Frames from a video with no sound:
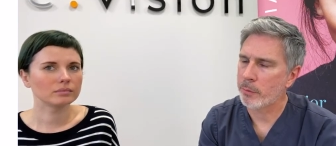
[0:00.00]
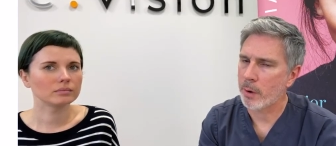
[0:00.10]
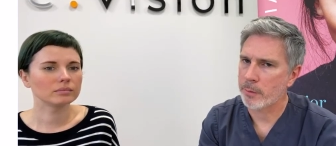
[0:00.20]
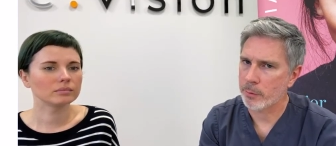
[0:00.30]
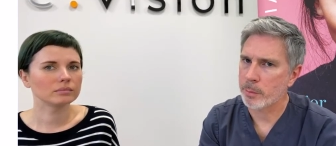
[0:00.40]

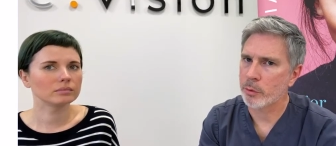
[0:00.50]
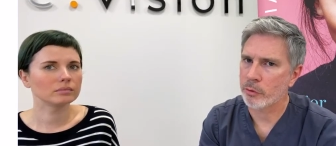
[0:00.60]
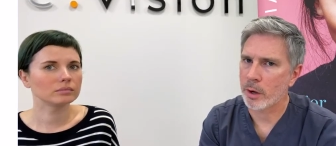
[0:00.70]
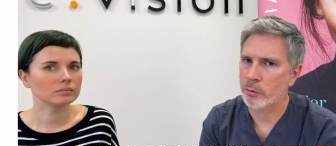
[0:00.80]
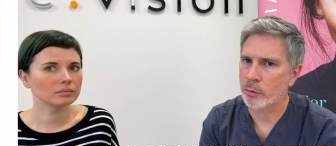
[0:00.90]
Speaker 1: provide very
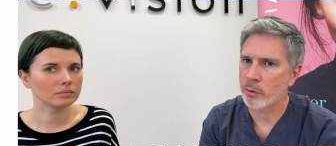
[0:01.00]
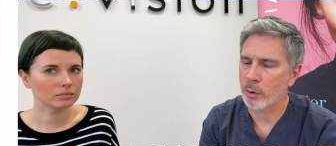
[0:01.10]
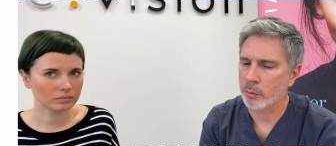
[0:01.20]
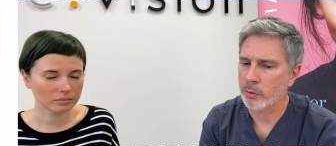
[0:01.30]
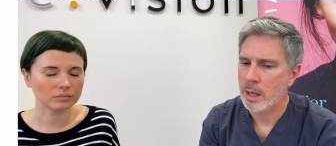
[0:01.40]
precise
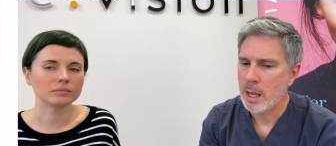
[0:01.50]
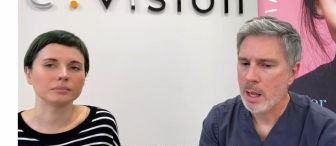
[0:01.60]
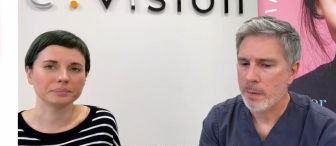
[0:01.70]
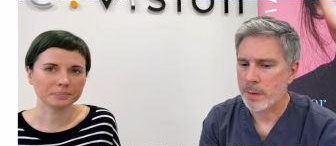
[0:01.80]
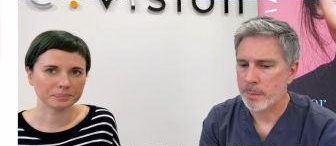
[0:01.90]
results. Mm
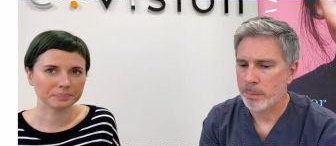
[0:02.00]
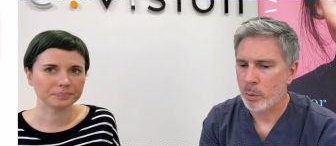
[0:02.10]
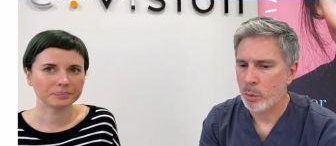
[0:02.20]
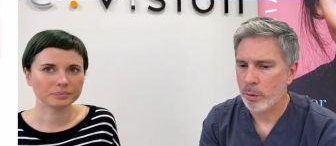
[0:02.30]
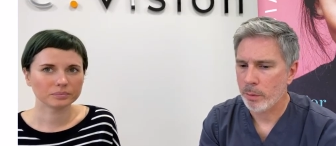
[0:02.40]
-hmm. The
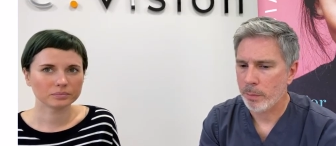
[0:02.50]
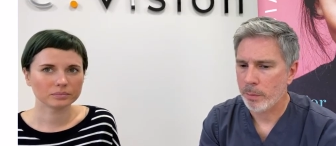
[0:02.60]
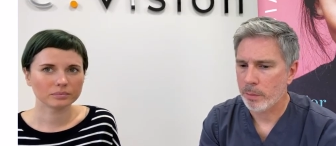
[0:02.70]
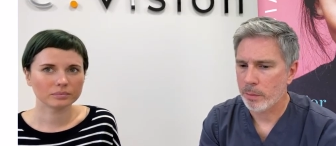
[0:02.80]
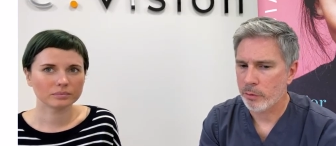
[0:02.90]
important
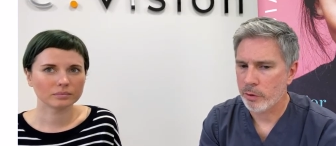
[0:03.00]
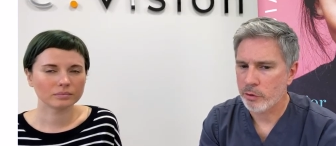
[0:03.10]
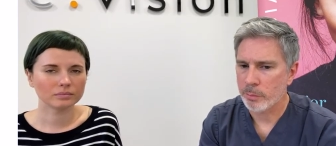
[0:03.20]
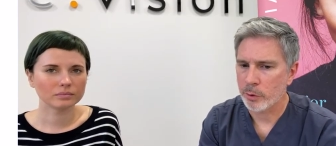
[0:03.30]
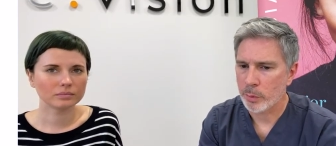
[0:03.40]

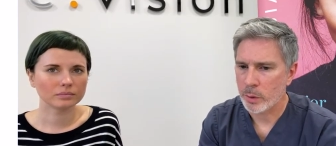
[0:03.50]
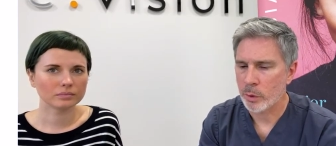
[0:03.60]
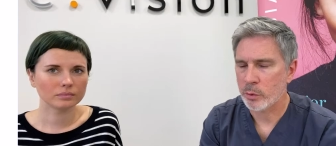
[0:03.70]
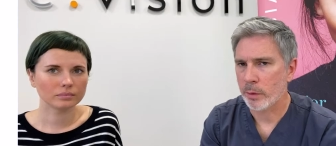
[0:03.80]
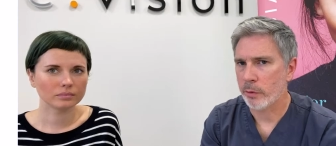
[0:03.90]
decision between
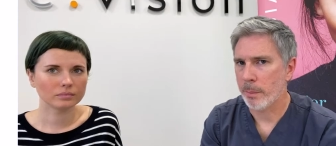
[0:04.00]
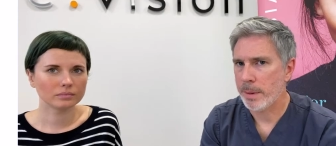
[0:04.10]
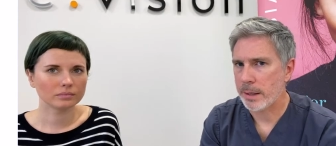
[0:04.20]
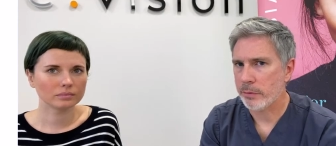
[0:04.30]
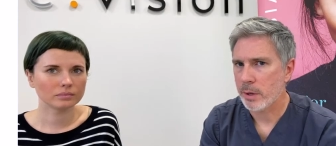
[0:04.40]
which one's the
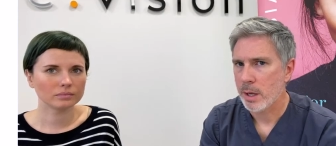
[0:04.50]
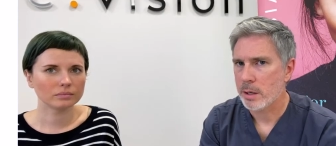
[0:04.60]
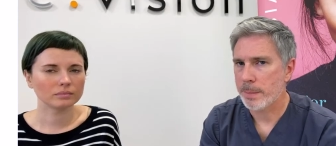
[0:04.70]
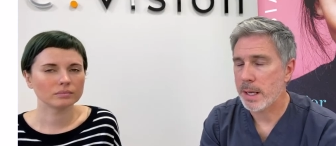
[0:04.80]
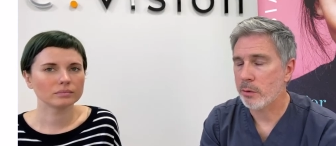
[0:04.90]
best
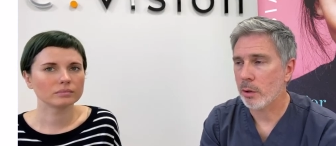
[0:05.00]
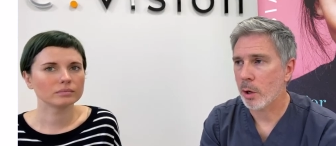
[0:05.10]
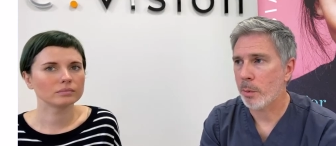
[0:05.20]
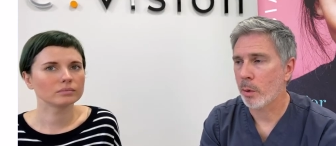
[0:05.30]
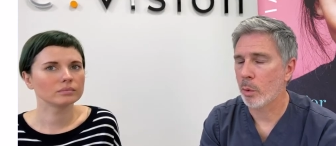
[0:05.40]
depends a
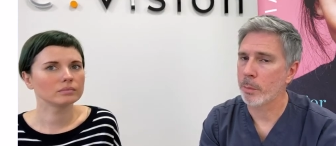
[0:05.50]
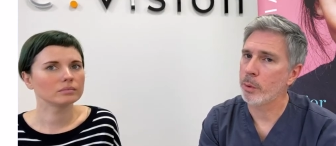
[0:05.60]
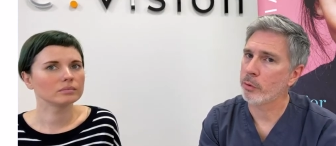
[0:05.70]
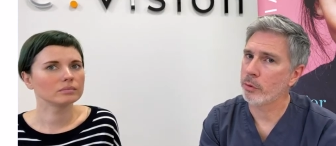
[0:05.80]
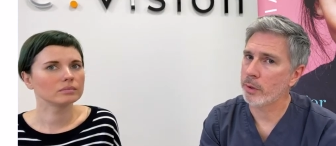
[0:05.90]
lot upon what a
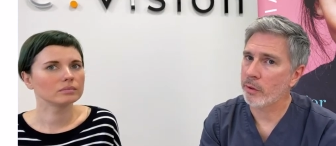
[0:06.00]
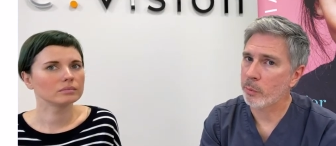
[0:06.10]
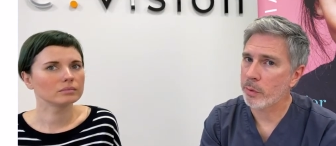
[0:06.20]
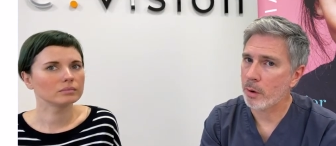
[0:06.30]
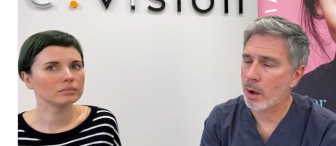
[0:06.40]
person does
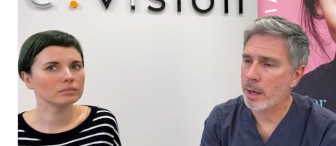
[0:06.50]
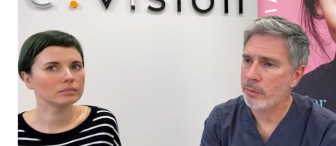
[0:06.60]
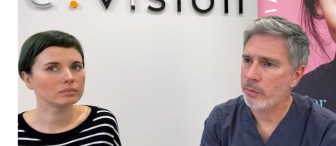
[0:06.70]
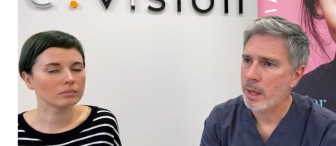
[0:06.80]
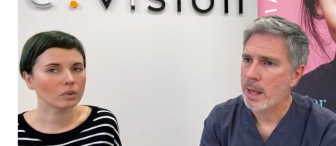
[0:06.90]
with their
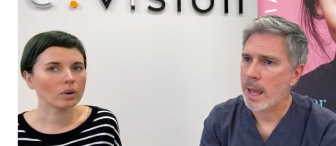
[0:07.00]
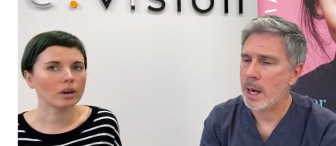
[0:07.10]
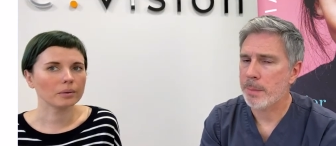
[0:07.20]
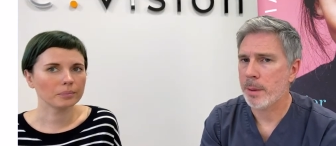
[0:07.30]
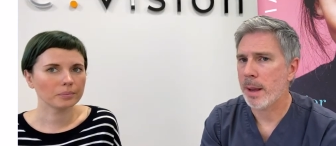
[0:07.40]
eyes
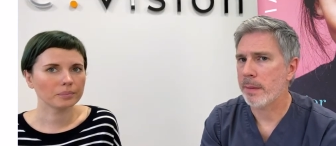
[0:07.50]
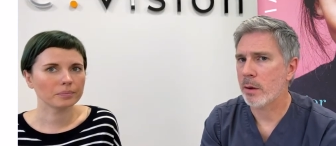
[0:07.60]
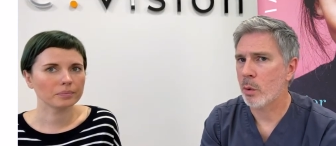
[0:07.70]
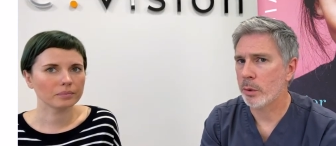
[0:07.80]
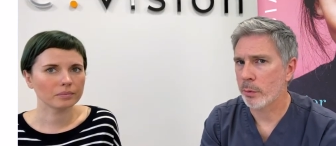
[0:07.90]
and a bit about their
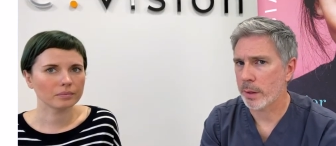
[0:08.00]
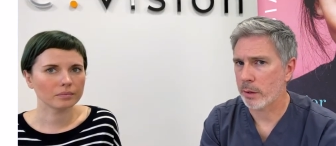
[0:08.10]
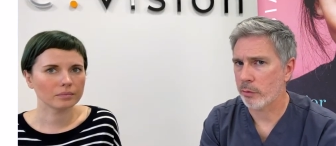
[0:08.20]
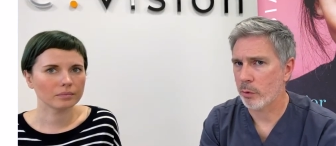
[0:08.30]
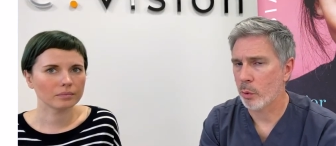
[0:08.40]
corneal
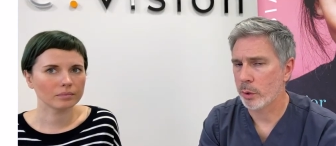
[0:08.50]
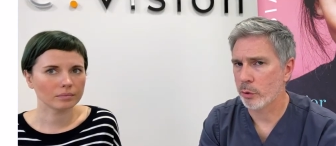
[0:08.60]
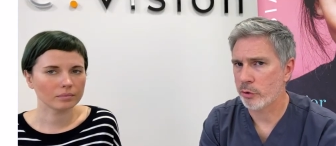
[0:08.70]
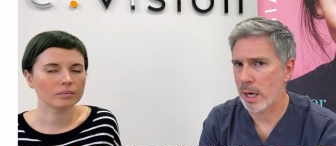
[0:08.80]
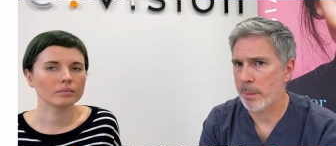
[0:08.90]
thickness and
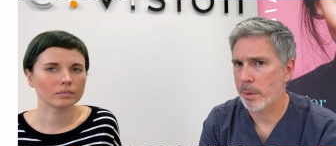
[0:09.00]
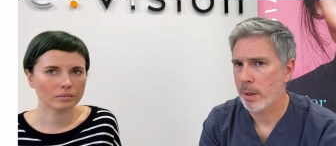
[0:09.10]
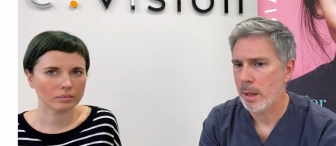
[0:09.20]
corneal shape